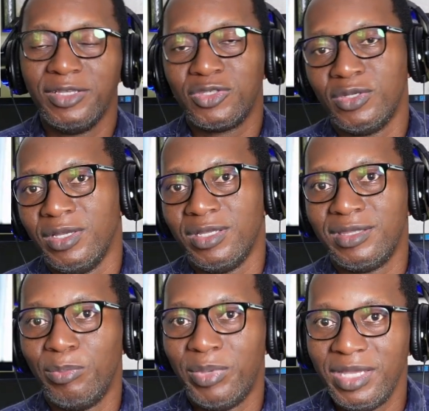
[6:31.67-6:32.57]
So
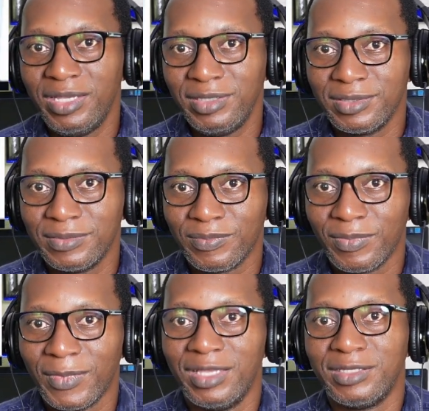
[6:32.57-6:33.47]
the bass
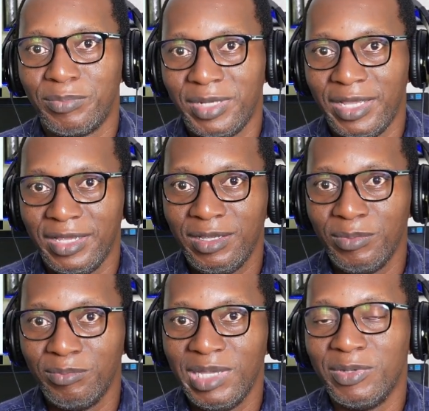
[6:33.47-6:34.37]
is playing
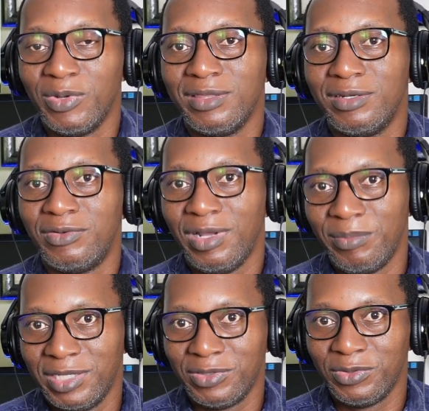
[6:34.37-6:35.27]
maybe what the
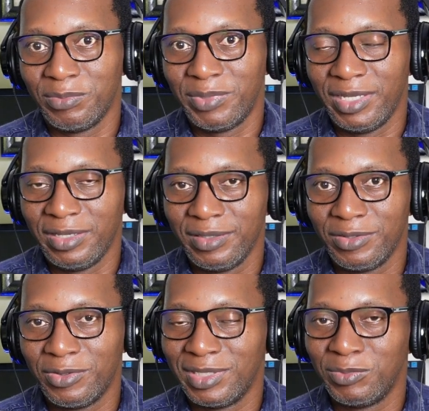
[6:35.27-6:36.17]
drummer is also playing,
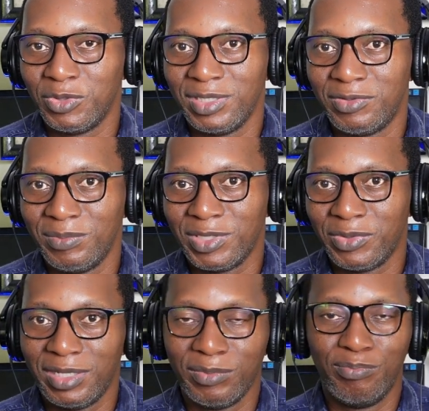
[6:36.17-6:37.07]
because I'm sure the drums are
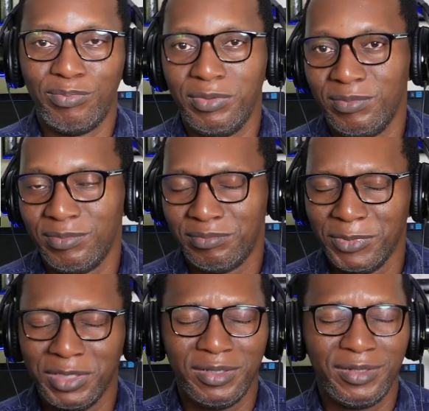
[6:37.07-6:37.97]
going boom,
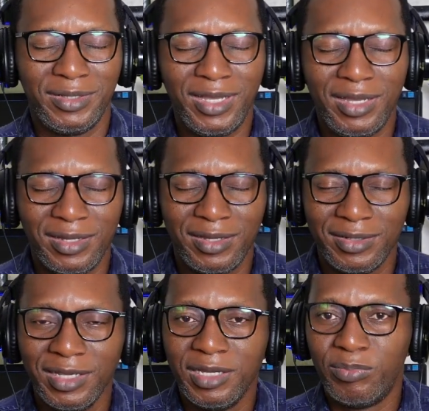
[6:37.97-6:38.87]
ka,
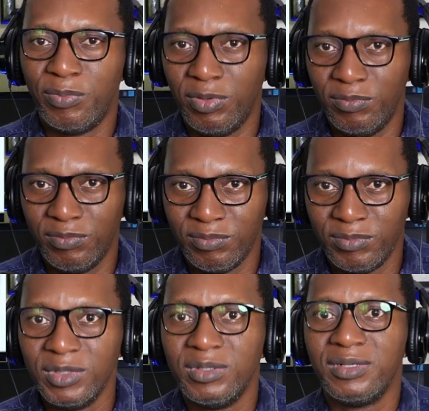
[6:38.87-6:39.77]
ba boom,
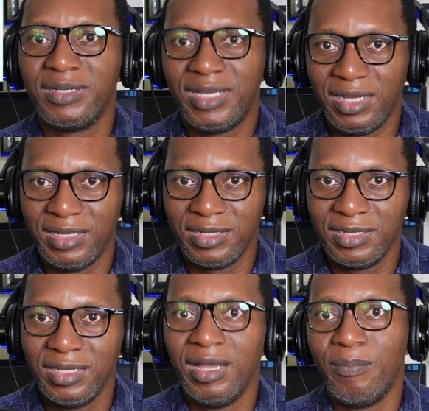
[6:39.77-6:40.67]
ka,
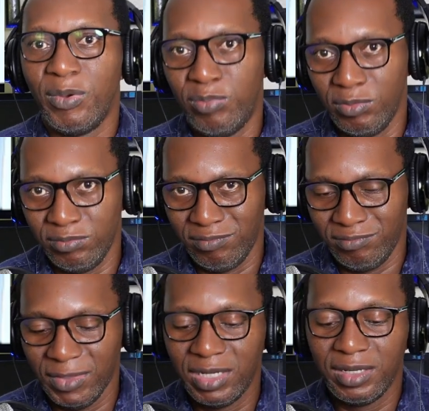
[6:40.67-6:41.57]
ba boom,
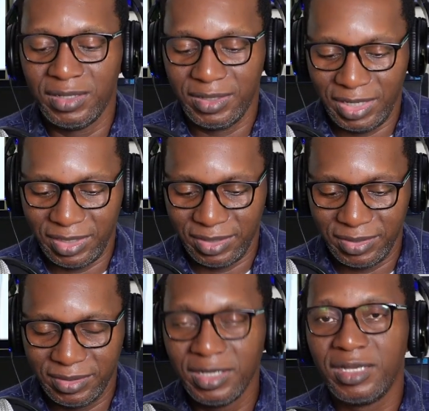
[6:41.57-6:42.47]
ka,
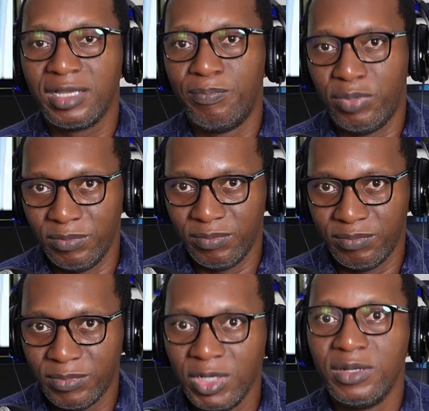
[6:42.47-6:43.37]
boom,
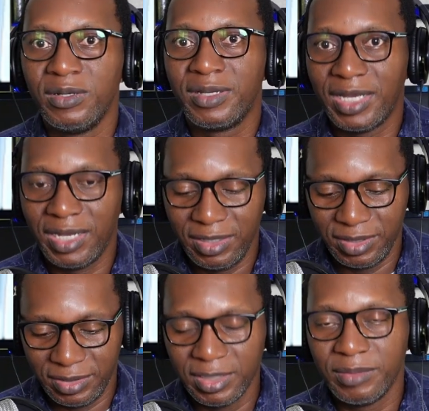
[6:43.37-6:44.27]
ka,
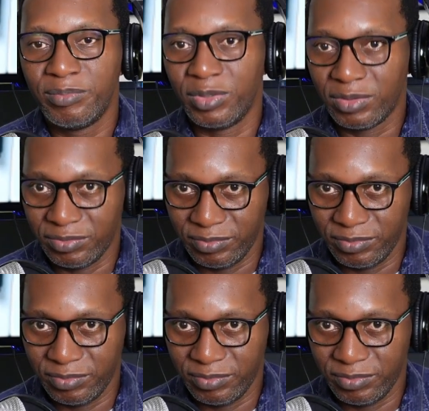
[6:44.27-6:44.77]
boom,